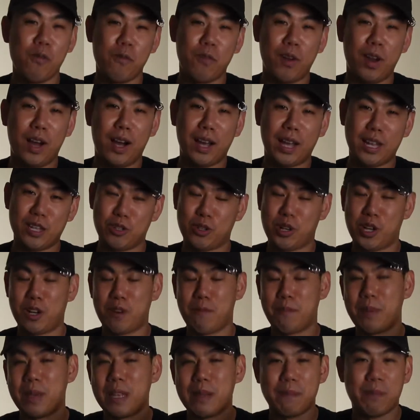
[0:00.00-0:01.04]
vlog and trying to
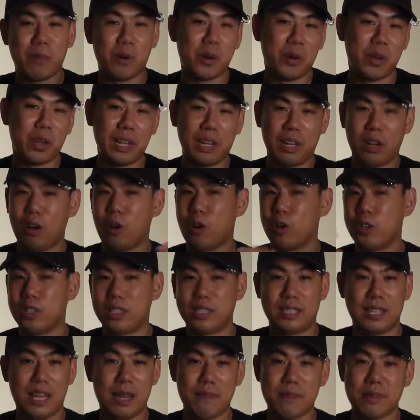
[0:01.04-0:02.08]
pinpoint all the
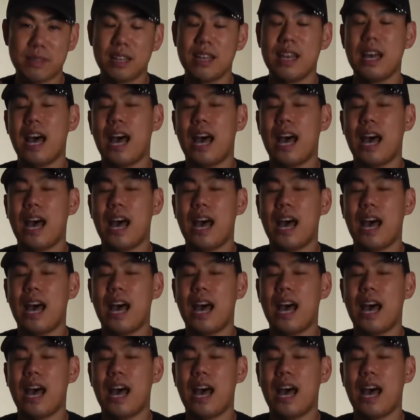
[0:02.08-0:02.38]
steps,